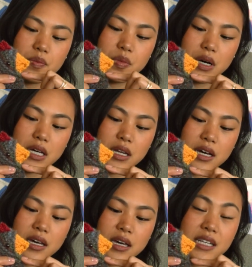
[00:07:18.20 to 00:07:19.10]
but
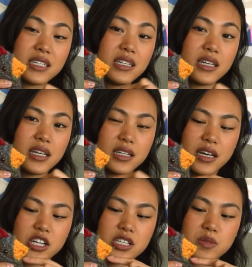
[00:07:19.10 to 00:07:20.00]
I did knit it.
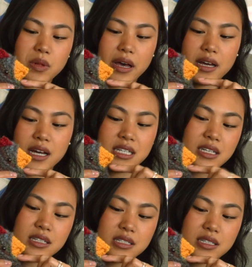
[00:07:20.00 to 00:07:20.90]
I
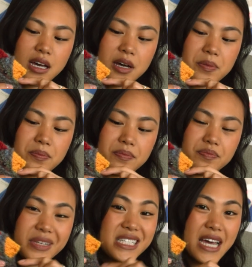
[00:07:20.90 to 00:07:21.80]
didn't
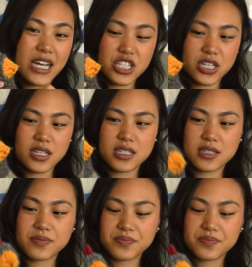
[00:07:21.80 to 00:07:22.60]
attach it.